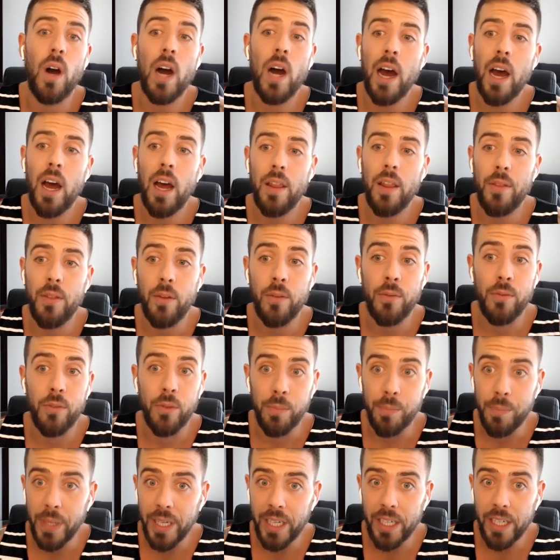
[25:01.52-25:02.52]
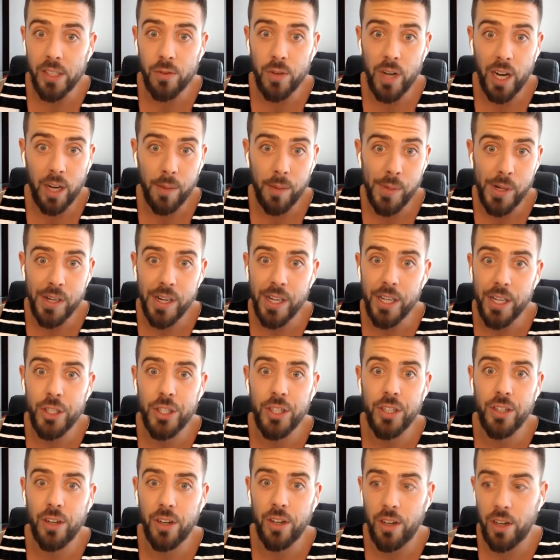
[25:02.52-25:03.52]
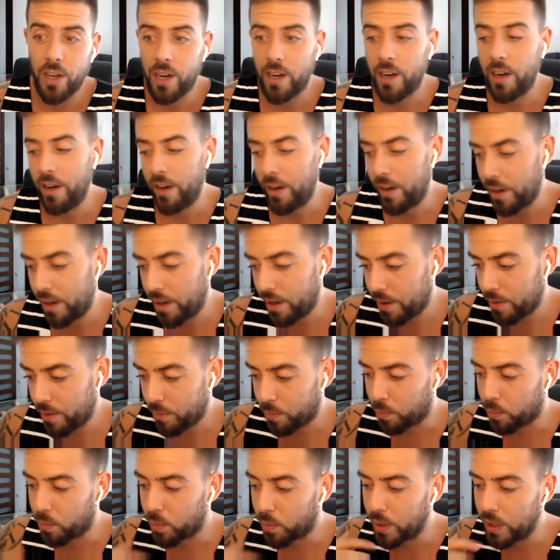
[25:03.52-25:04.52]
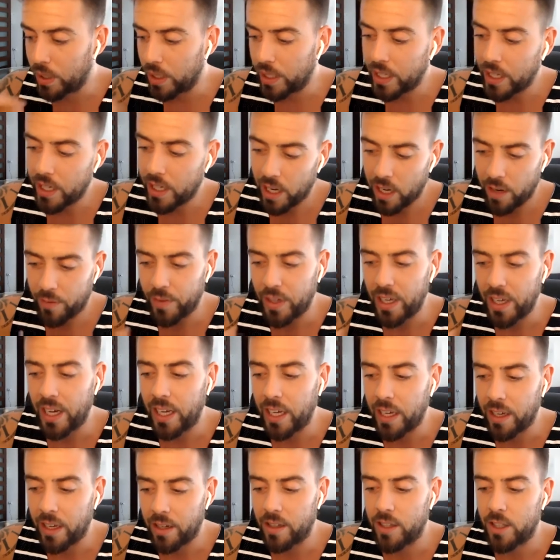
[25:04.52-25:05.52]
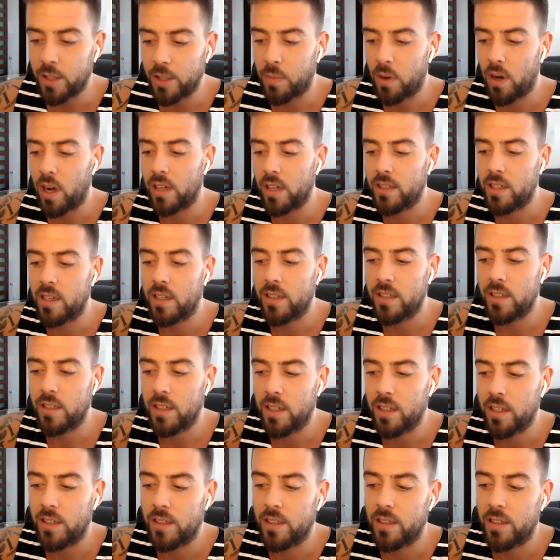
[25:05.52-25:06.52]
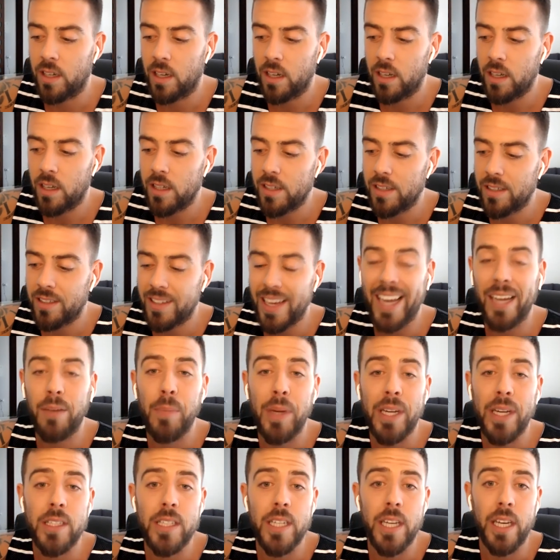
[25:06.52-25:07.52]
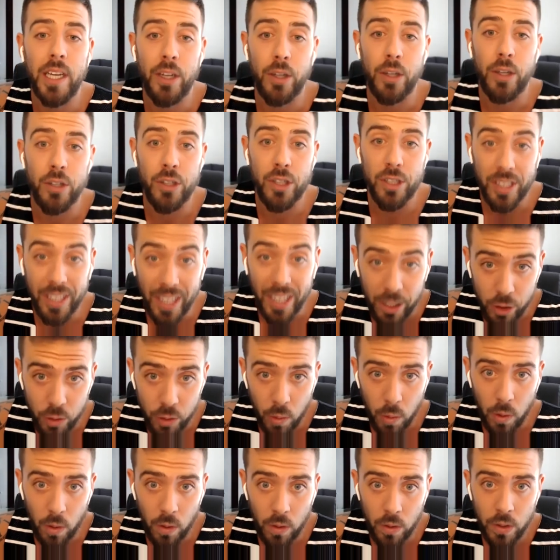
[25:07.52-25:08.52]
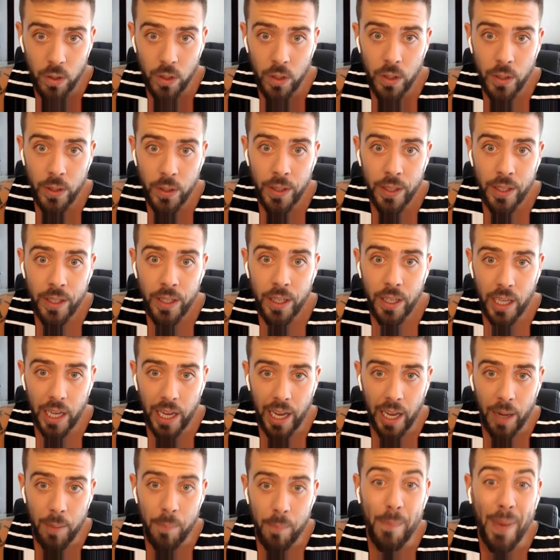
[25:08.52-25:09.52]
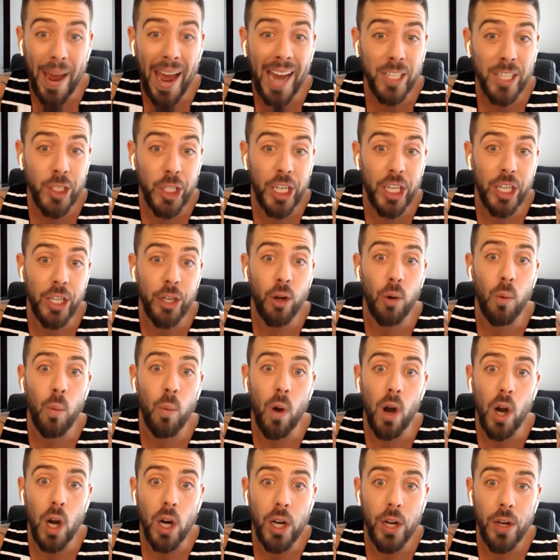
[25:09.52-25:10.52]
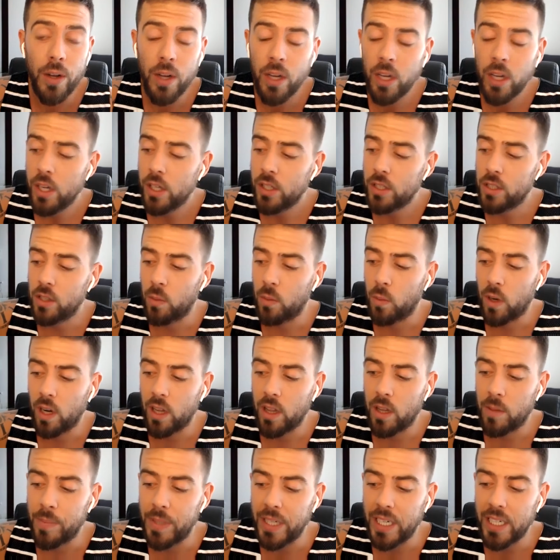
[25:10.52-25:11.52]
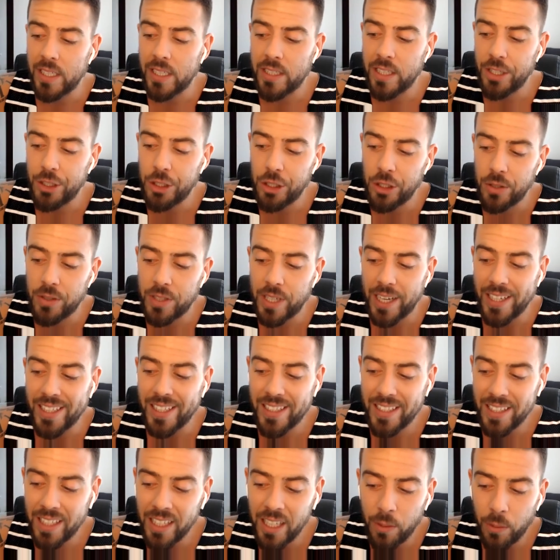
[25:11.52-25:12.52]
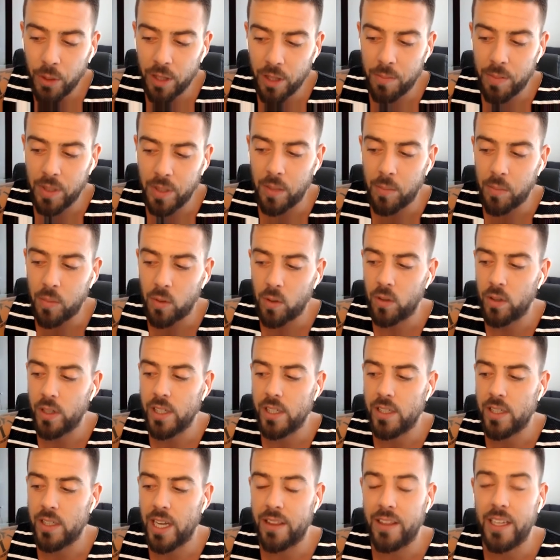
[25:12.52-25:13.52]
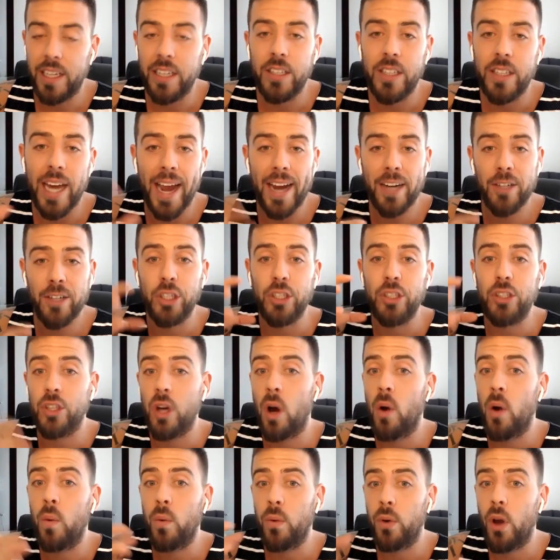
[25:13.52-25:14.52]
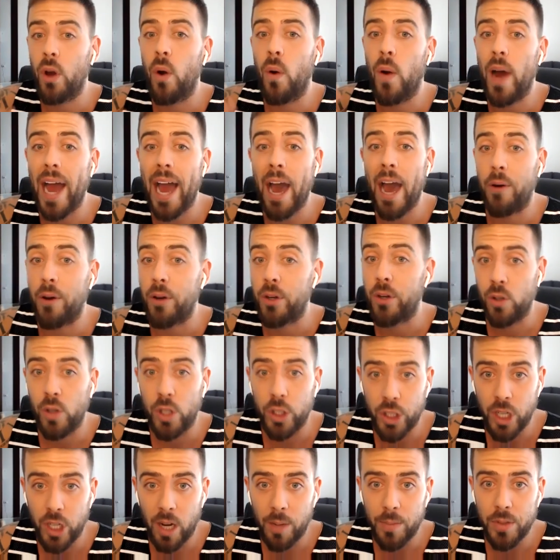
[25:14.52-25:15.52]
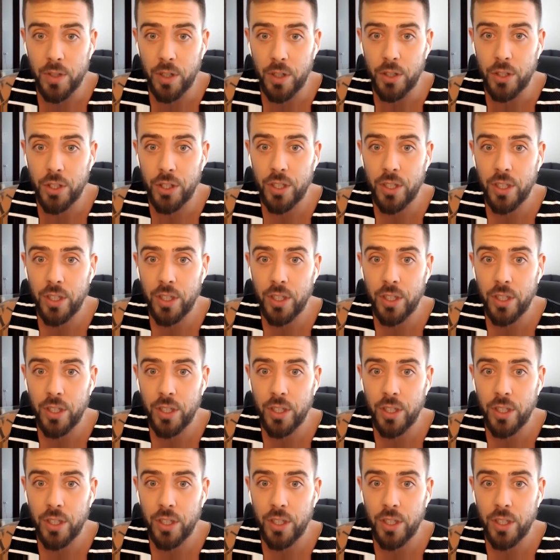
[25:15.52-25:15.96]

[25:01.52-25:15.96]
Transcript: uh, the, the biggest recommendation on really kind of getting into this process is segmenting your schedule and batching your work so one of the biggest issues i see with people is that they actually don't know how to do a job search